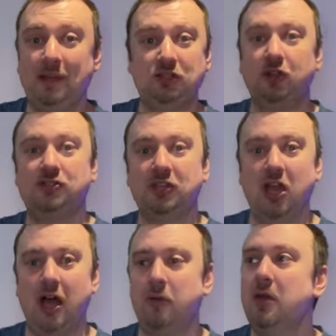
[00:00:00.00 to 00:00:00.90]
it's good to
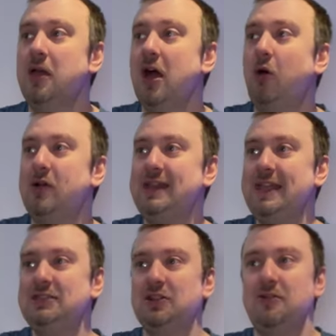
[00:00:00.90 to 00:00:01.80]
go. All you need
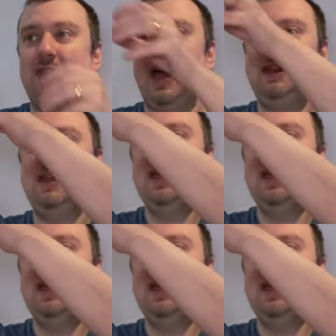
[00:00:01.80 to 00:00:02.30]
to do then